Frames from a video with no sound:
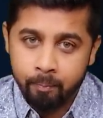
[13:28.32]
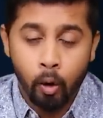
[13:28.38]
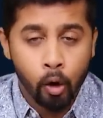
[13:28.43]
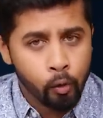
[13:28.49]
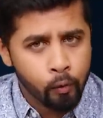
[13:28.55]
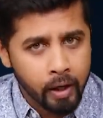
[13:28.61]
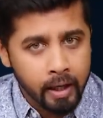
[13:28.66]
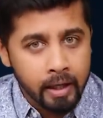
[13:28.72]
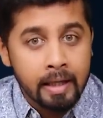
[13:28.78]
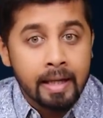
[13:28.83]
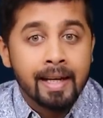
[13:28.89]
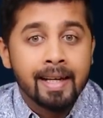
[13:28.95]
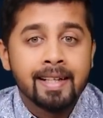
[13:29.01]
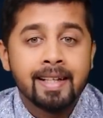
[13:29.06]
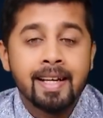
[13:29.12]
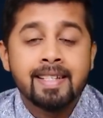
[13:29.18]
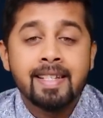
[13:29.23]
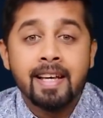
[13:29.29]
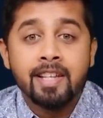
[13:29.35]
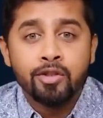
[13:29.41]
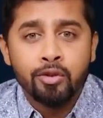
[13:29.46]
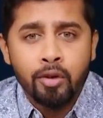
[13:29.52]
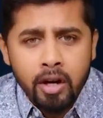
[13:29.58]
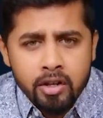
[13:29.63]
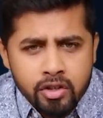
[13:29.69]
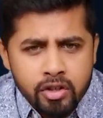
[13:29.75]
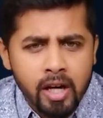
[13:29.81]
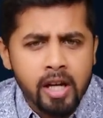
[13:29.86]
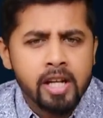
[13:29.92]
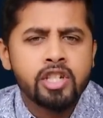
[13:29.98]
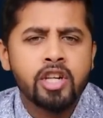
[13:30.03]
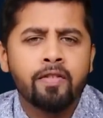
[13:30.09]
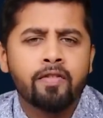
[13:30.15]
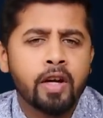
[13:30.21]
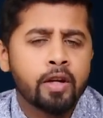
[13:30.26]
Moreover, there is a structural
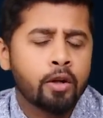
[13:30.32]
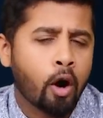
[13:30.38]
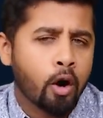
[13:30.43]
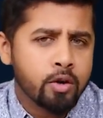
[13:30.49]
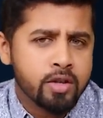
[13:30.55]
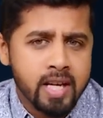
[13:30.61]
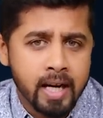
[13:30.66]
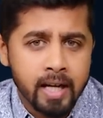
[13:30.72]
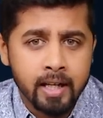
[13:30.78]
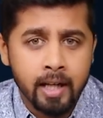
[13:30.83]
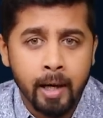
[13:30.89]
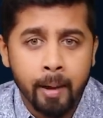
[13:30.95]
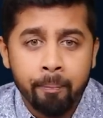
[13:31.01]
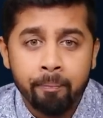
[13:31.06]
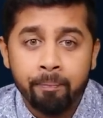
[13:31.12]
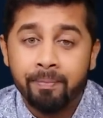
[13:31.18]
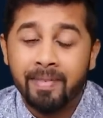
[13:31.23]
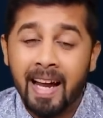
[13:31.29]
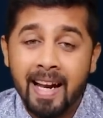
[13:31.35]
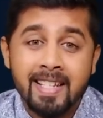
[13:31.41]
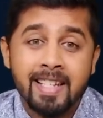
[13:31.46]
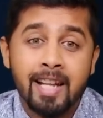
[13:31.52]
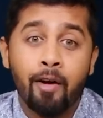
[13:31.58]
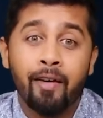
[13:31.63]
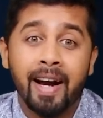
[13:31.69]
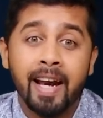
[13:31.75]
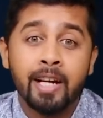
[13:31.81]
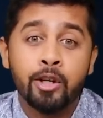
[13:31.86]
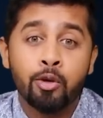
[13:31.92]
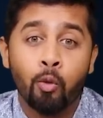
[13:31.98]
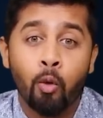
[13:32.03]
shift in auto sector that is now heading